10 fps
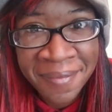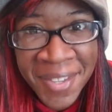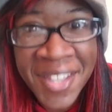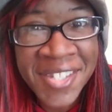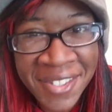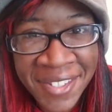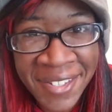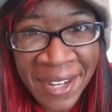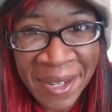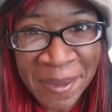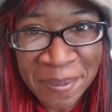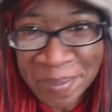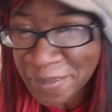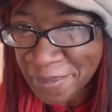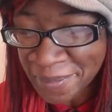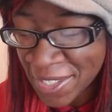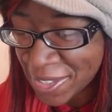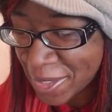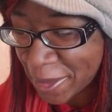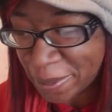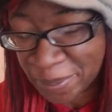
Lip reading: It's in the name. So,